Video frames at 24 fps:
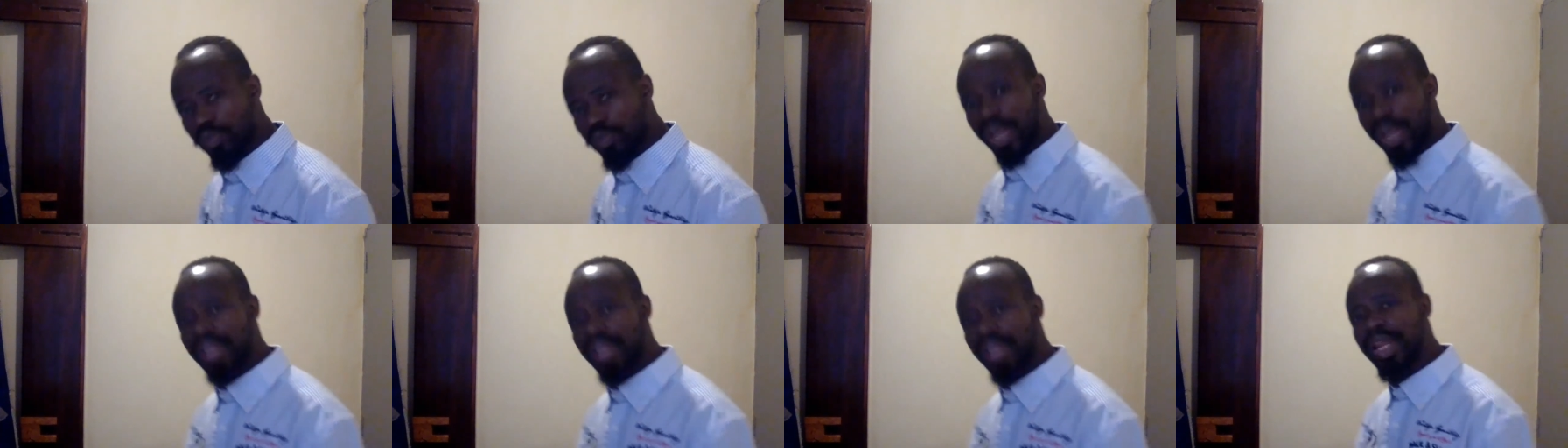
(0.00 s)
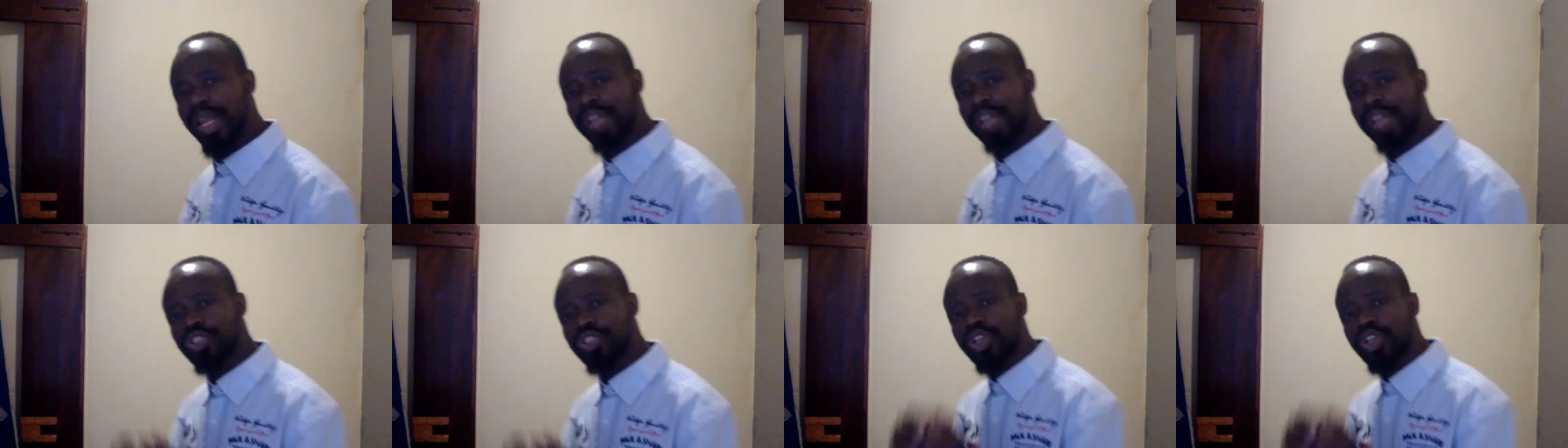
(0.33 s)

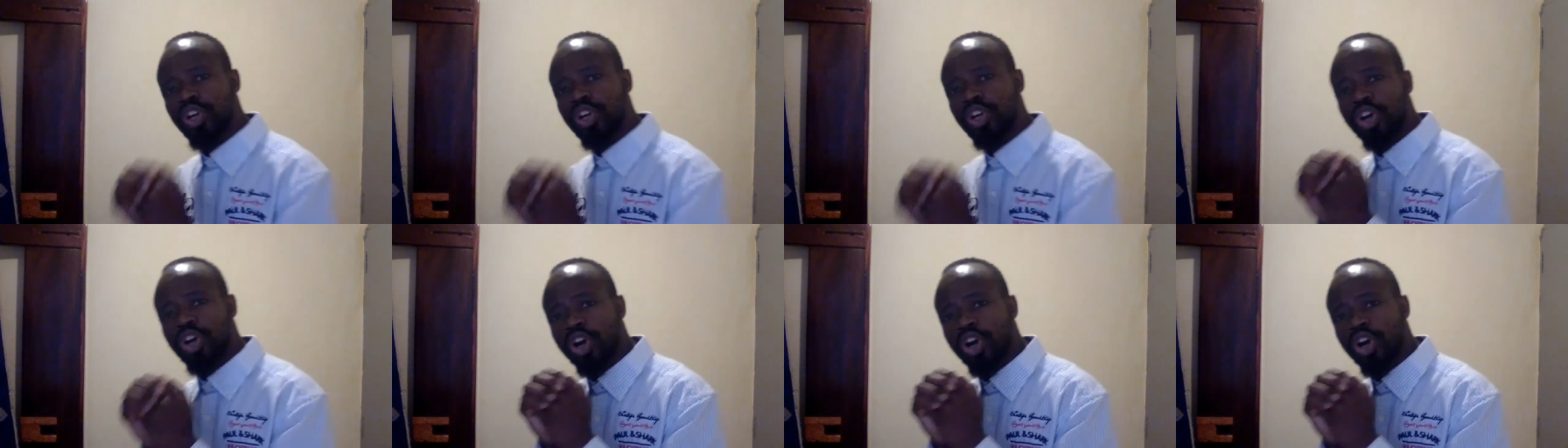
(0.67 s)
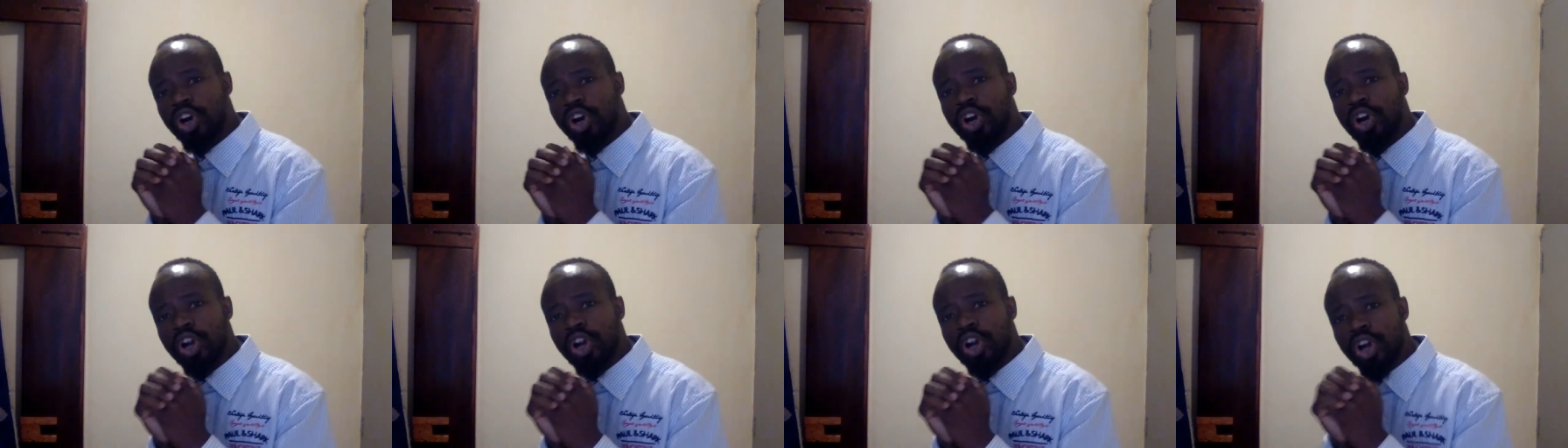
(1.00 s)
let
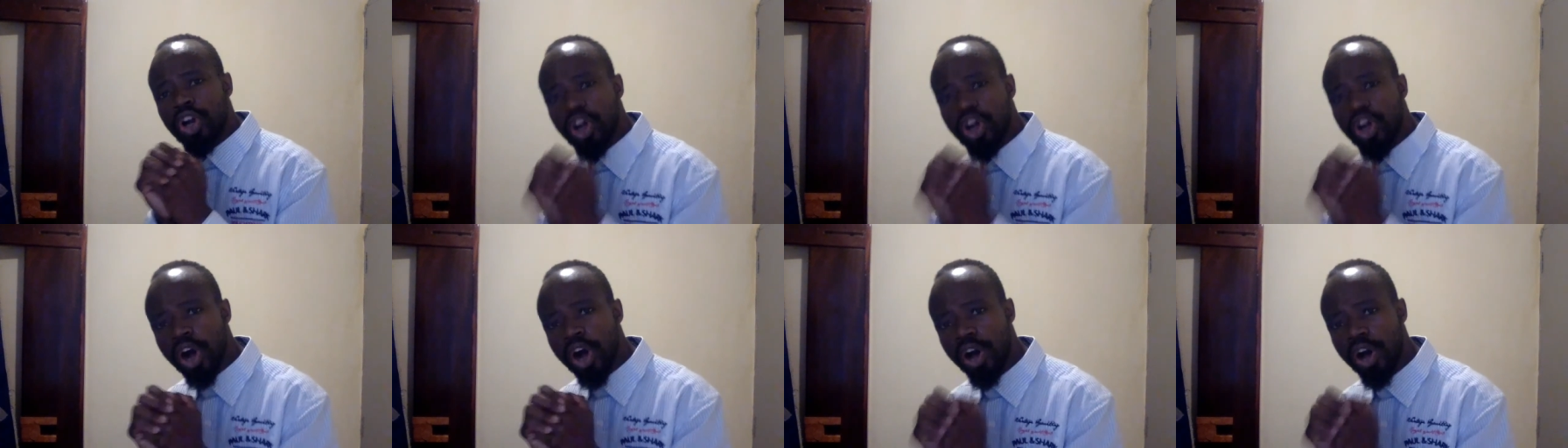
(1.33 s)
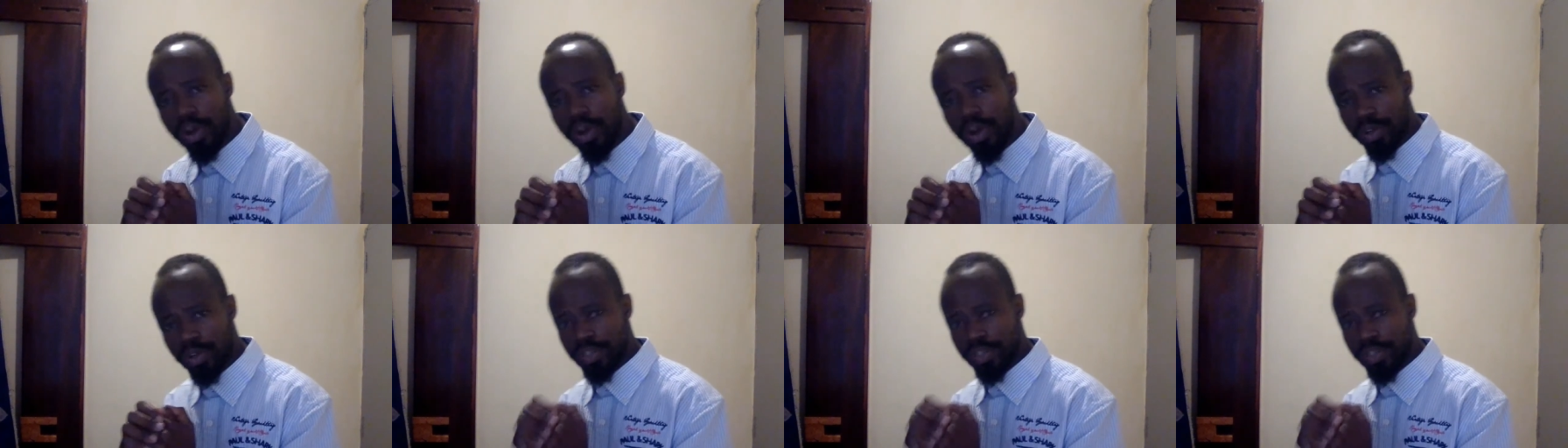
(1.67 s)

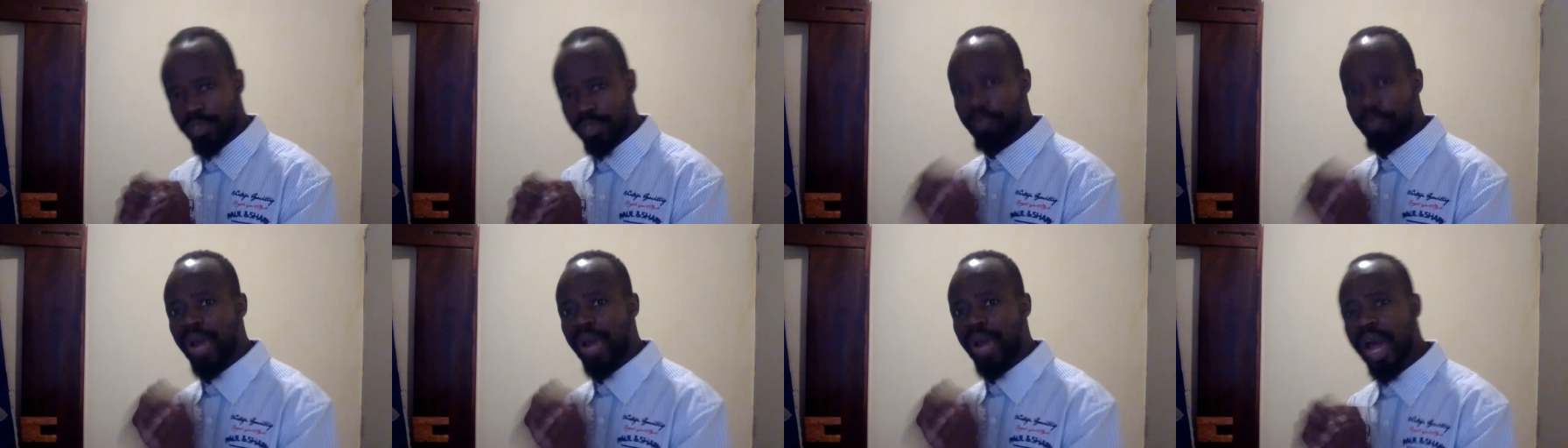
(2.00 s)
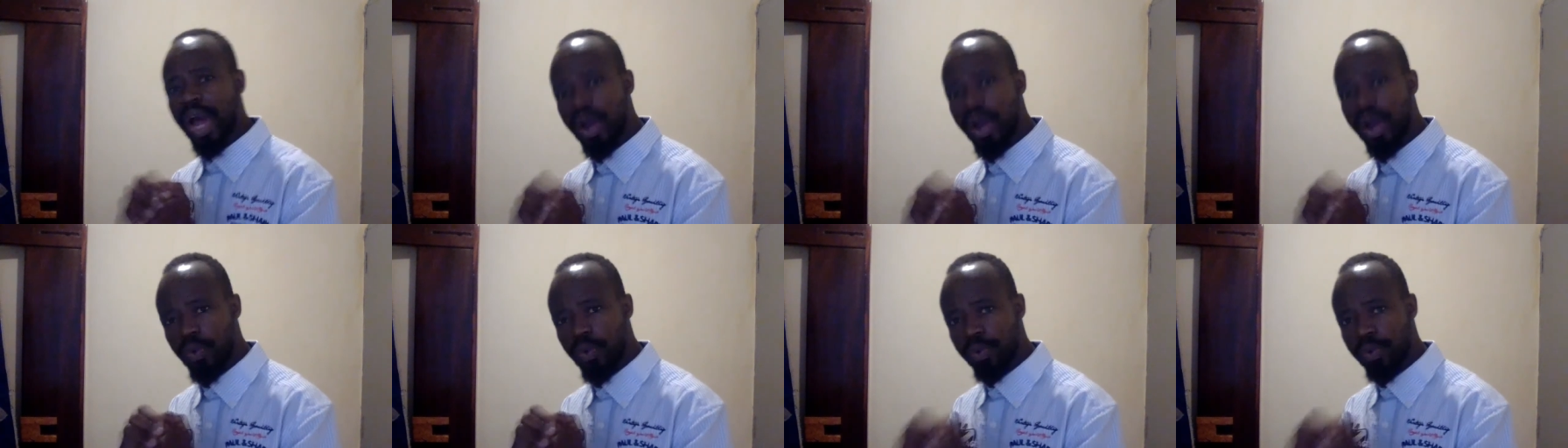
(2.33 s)
God's
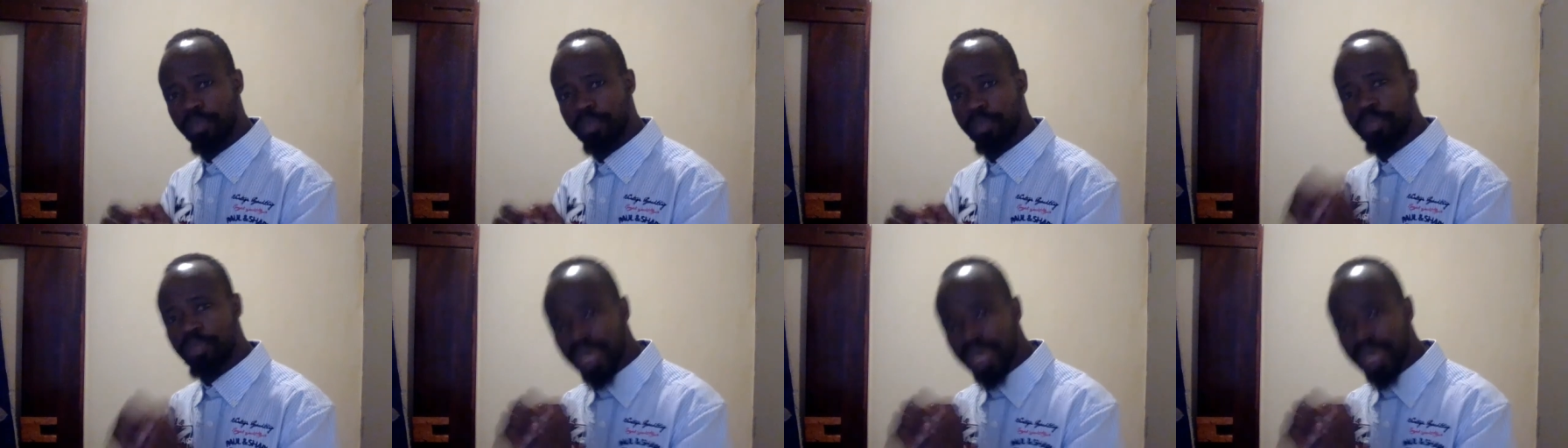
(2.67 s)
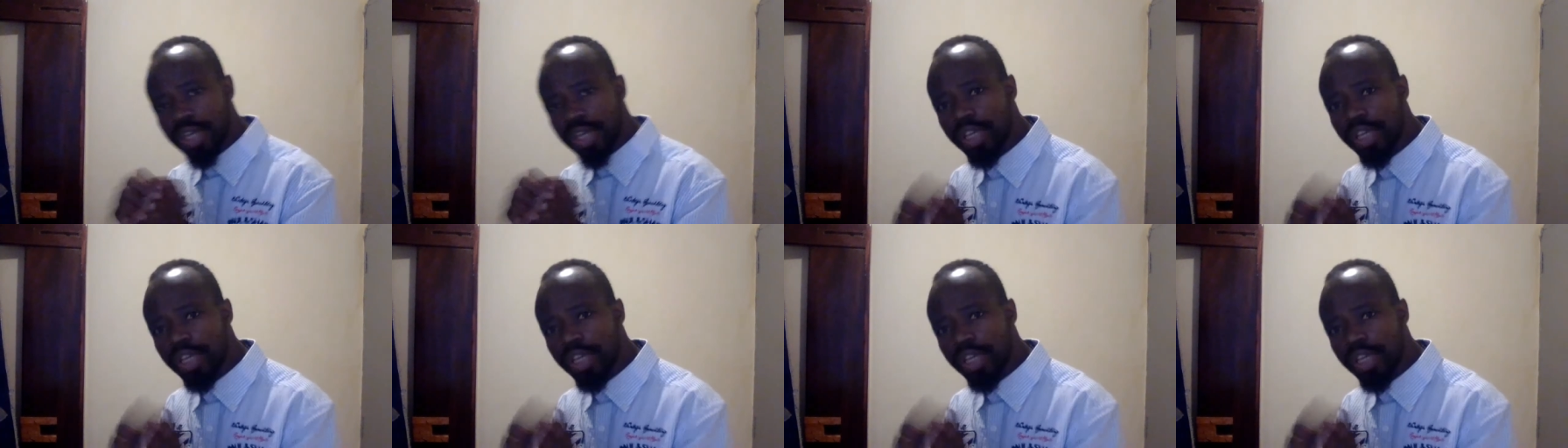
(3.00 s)
power be